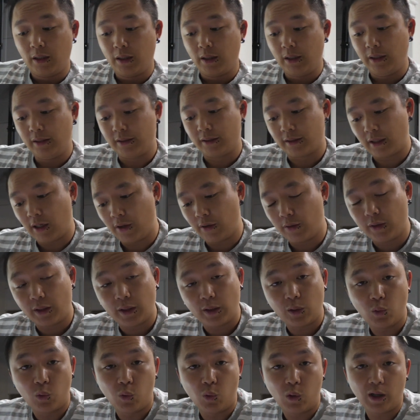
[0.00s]
It is
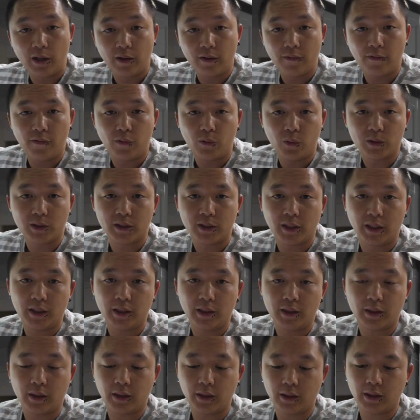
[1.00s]
currently
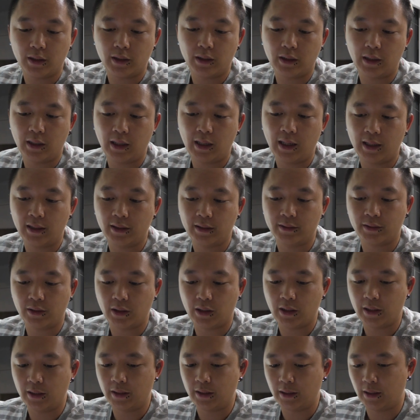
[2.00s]
1:14, hella
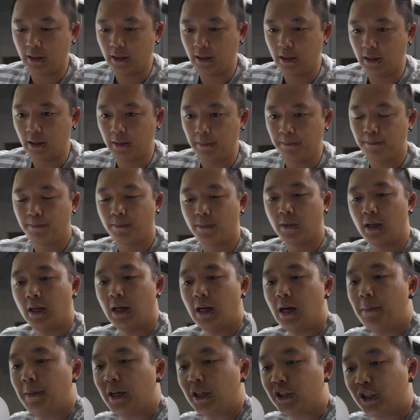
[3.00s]
tired. I'm
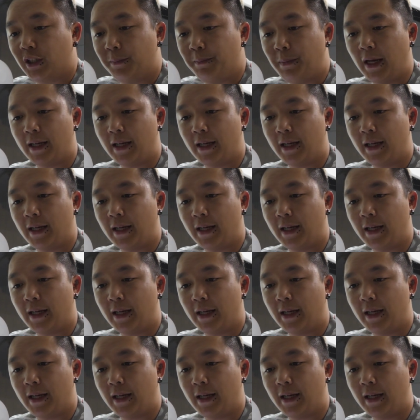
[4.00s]
actually